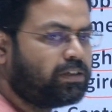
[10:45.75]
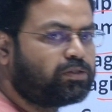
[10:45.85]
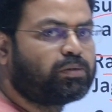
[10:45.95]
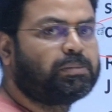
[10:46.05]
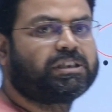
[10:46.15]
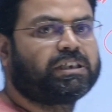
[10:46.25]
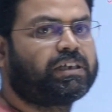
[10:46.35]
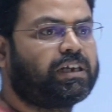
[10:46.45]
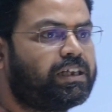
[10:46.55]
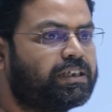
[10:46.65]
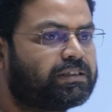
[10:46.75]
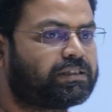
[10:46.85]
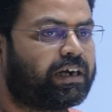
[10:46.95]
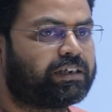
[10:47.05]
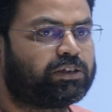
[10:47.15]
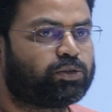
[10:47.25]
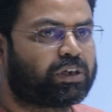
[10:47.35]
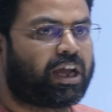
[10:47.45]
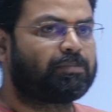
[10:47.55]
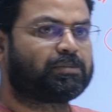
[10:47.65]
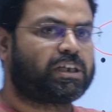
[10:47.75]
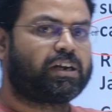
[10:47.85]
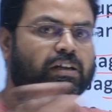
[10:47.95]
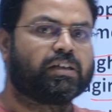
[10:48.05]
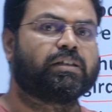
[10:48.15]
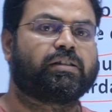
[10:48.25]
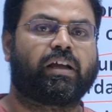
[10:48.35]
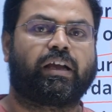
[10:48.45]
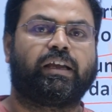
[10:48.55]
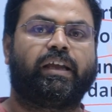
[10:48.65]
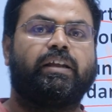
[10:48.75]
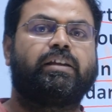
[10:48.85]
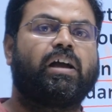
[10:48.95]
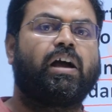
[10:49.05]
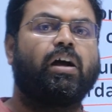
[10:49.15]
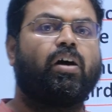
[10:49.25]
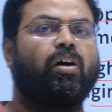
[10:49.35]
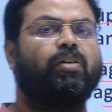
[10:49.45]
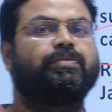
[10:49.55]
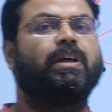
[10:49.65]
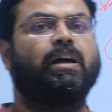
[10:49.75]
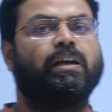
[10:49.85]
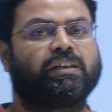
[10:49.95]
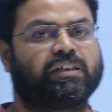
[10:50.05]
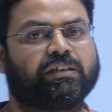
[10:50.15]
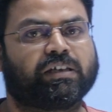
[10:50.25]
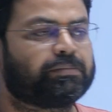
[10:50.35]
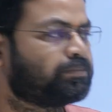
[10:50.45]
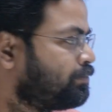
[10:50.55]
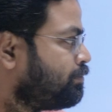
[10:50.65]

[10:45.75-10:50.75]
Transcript: So basically he started to capture the area of the kingdom